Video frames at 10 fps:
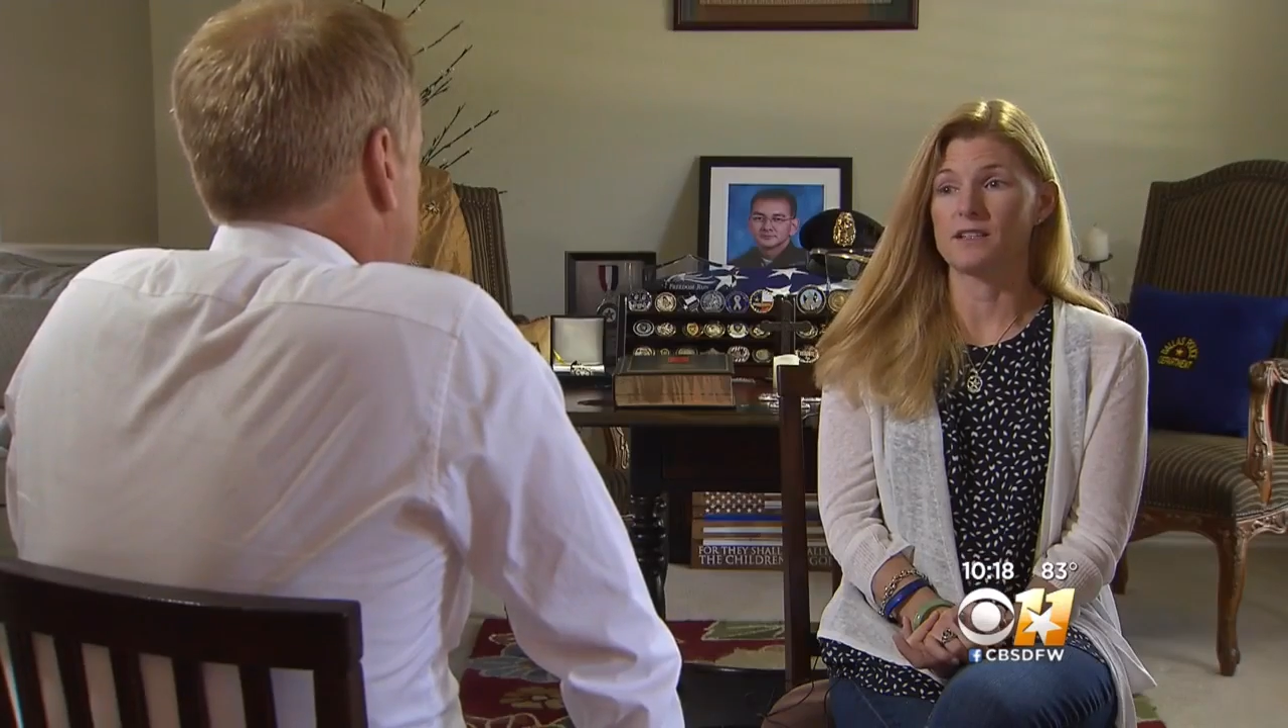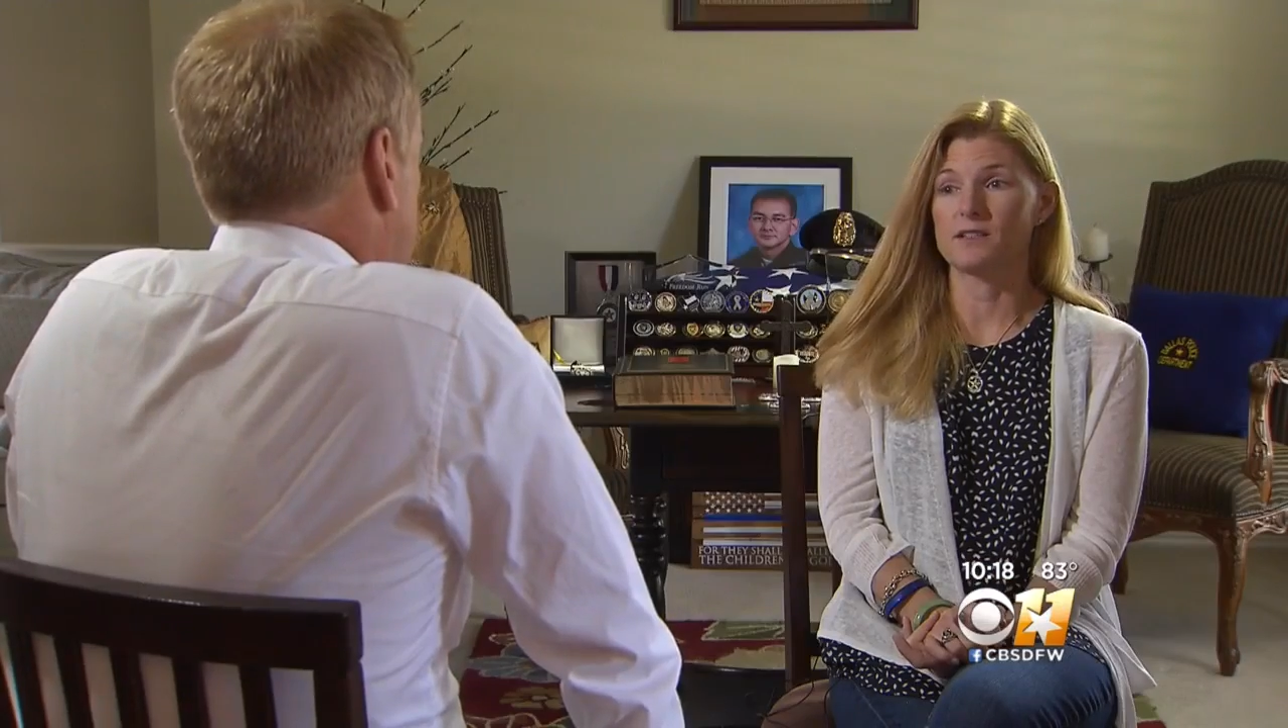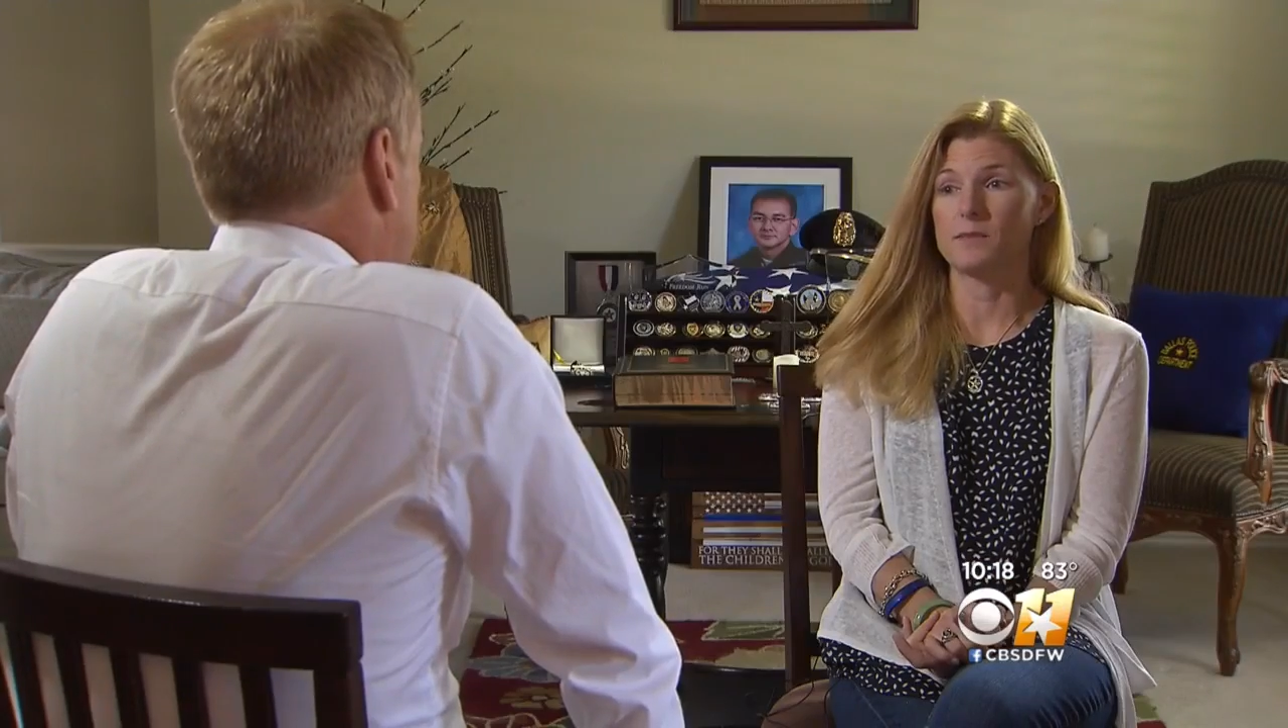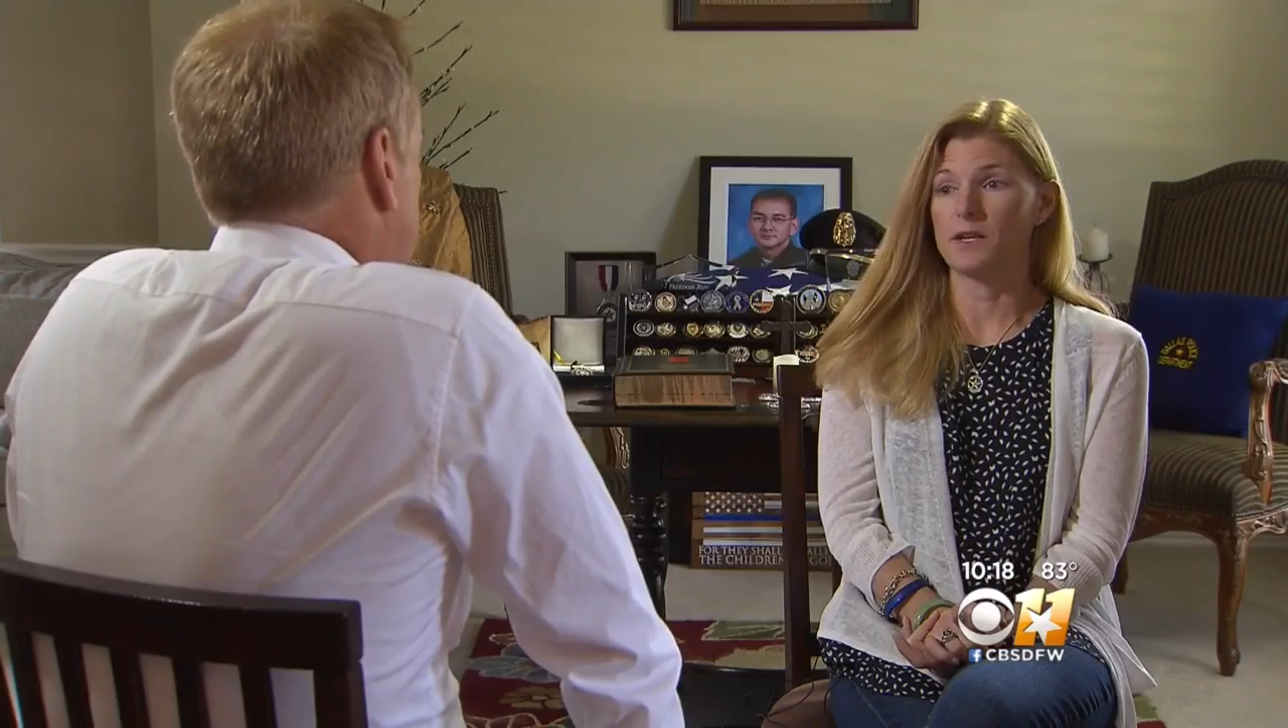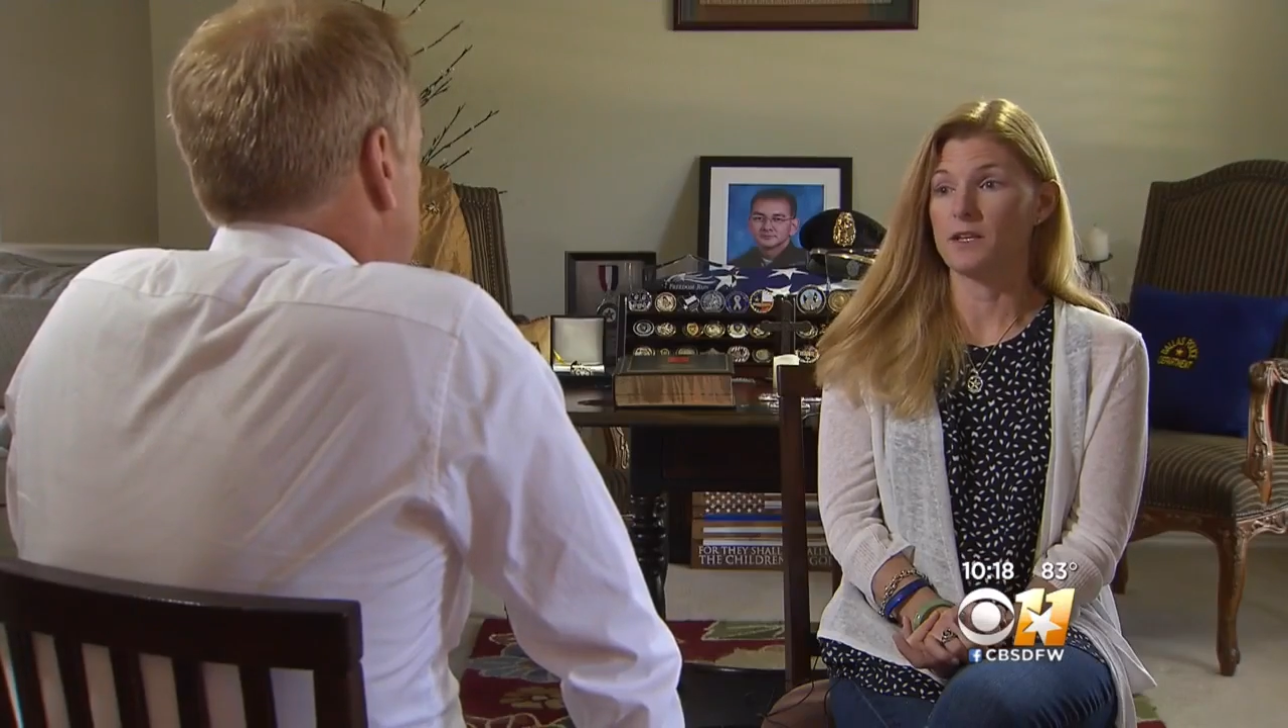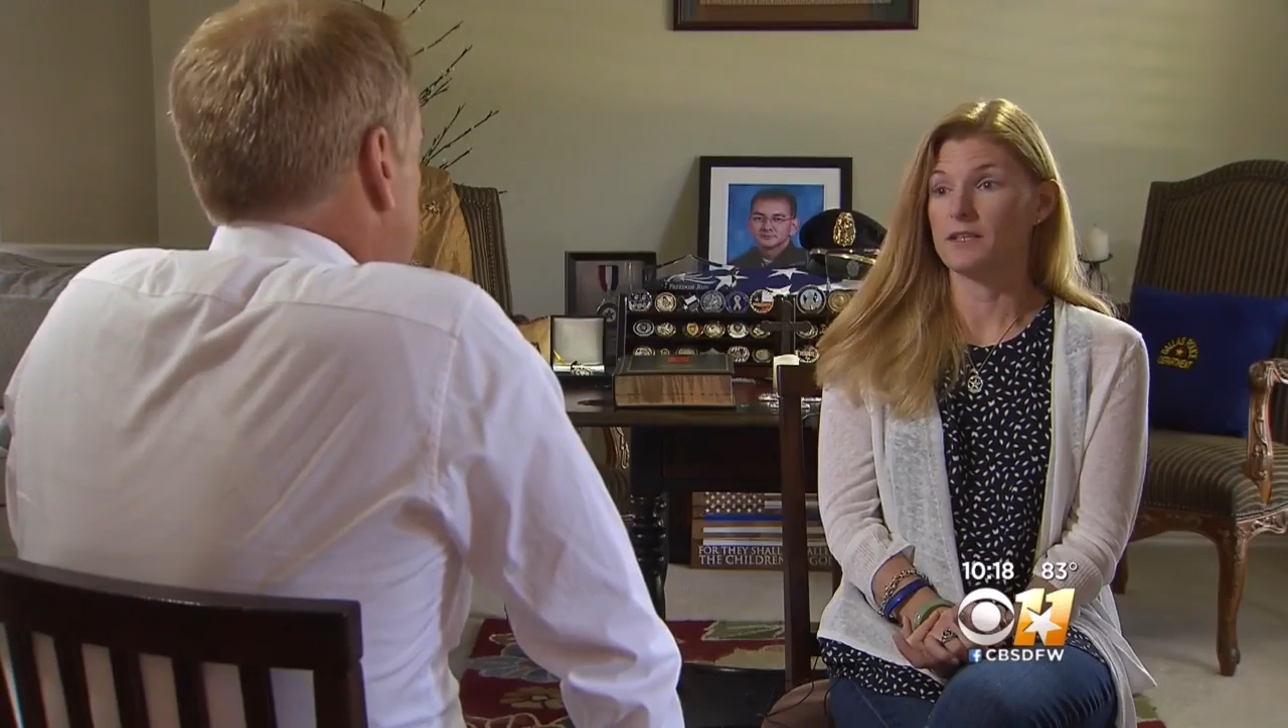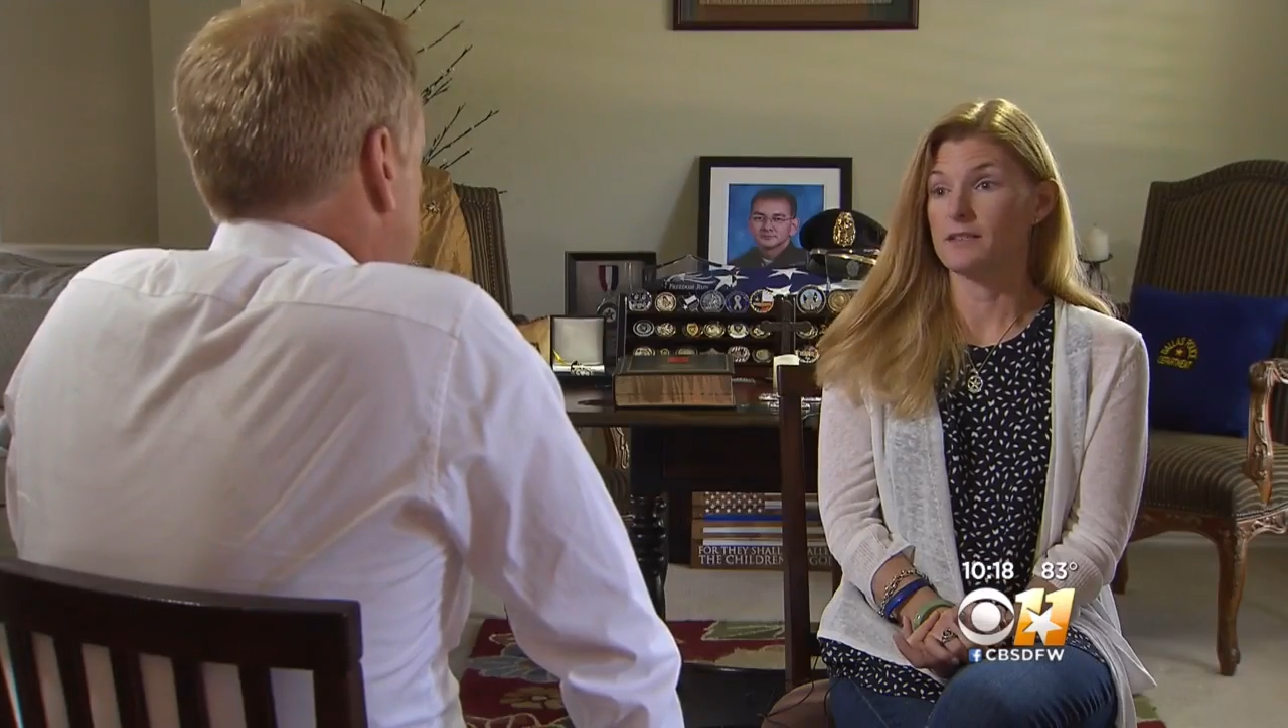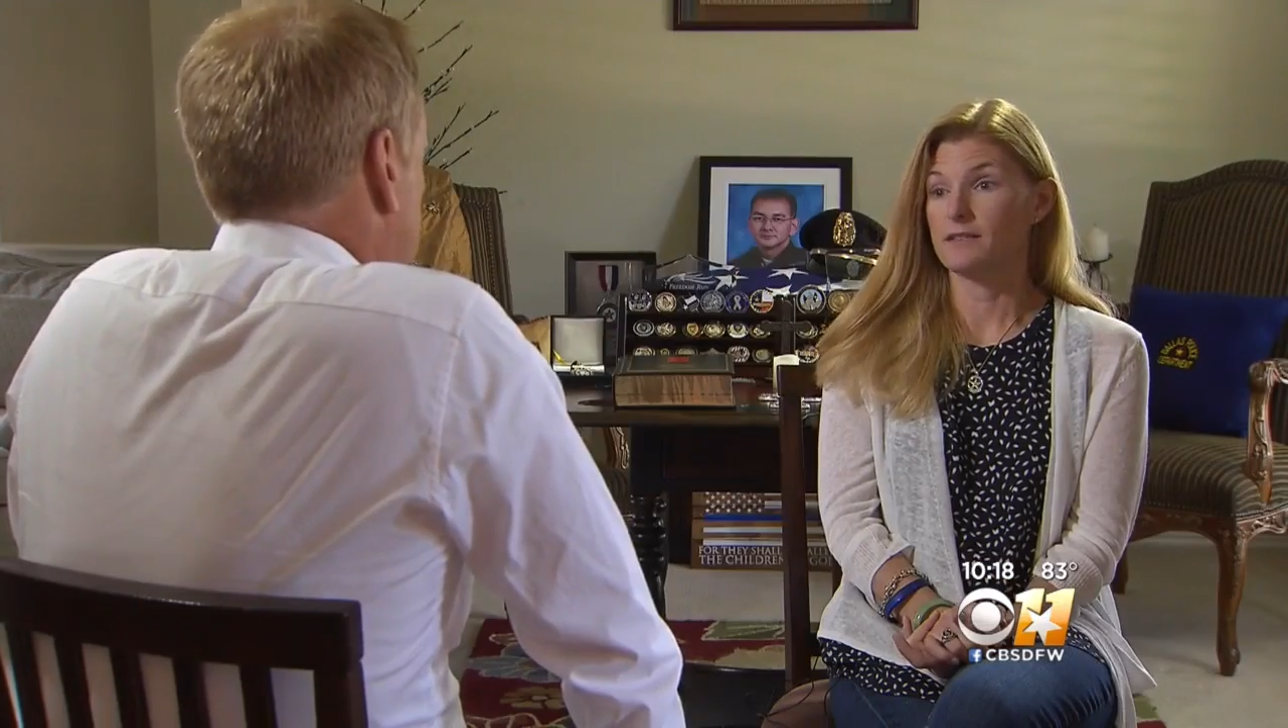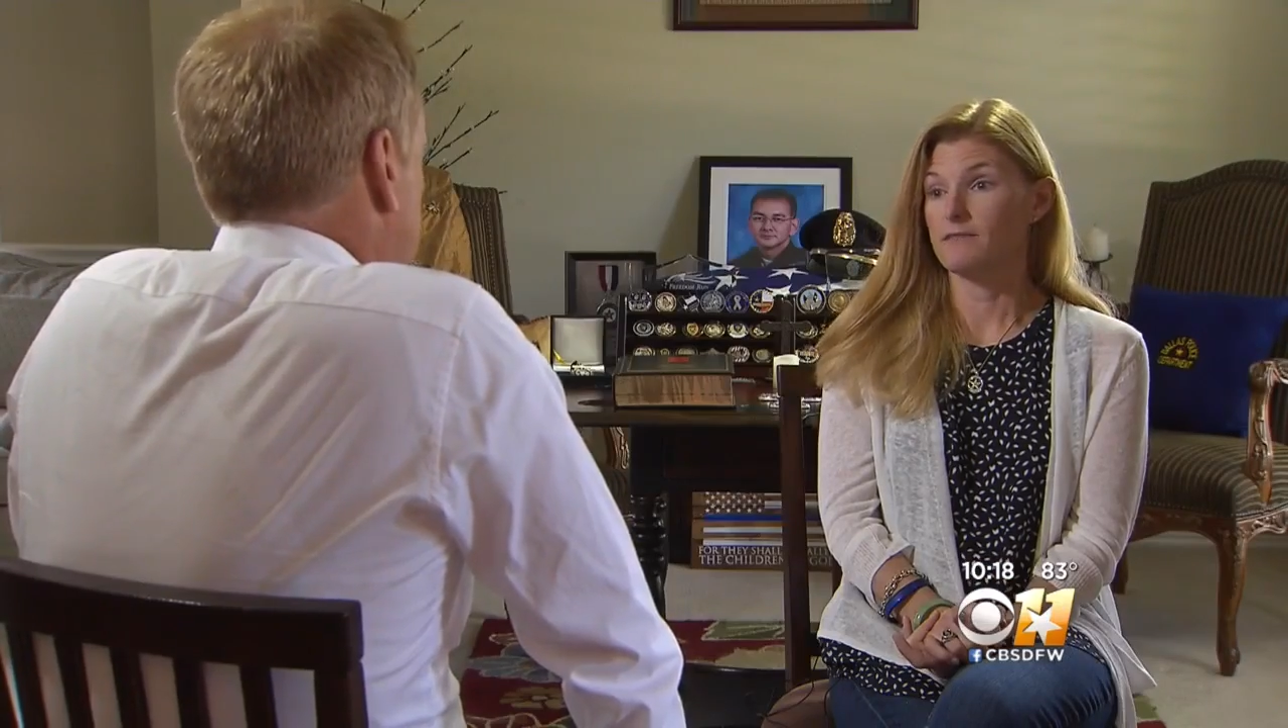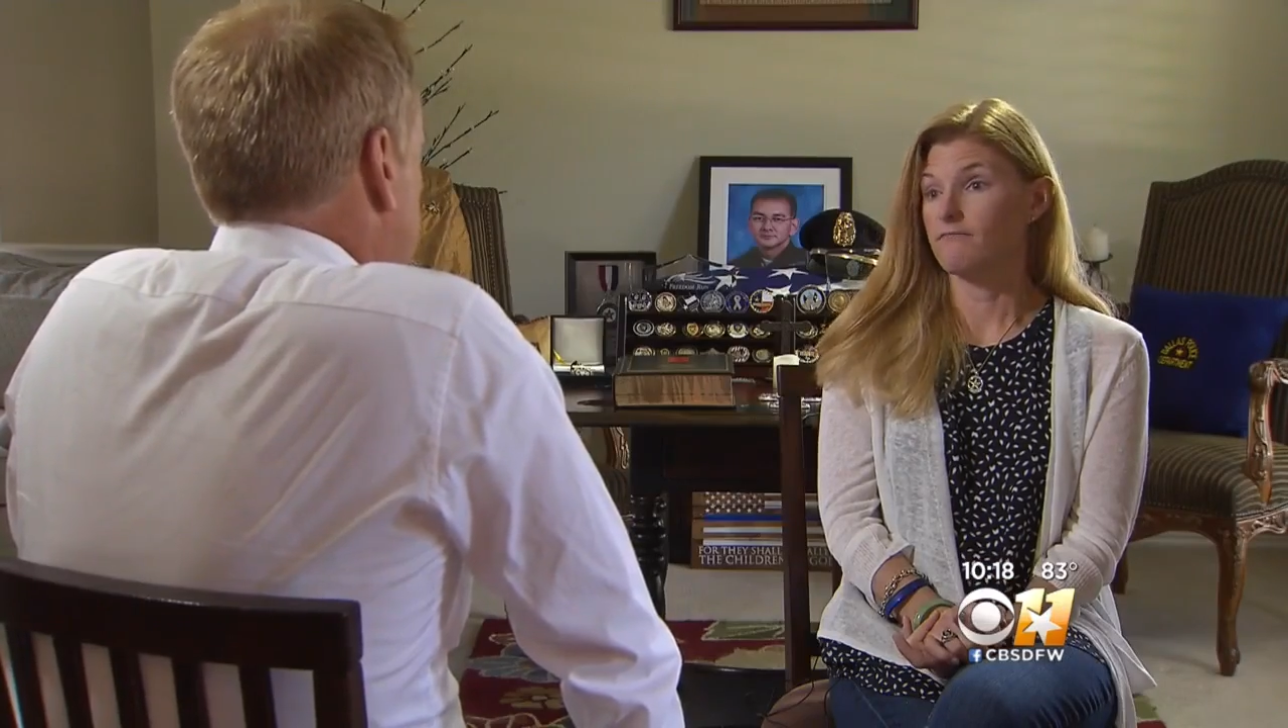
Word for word: good spirits.